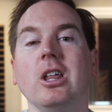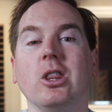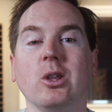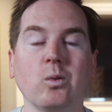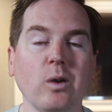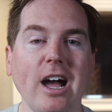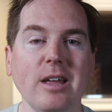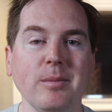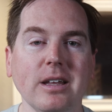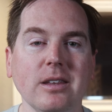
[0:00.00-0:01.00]
the
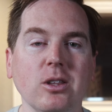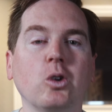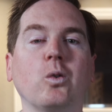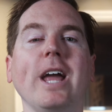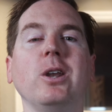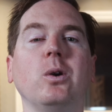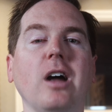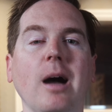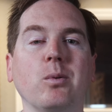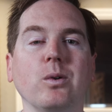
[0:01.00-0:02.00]
Ryman, the Grand Old
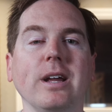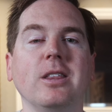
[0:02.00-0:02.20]
Opry,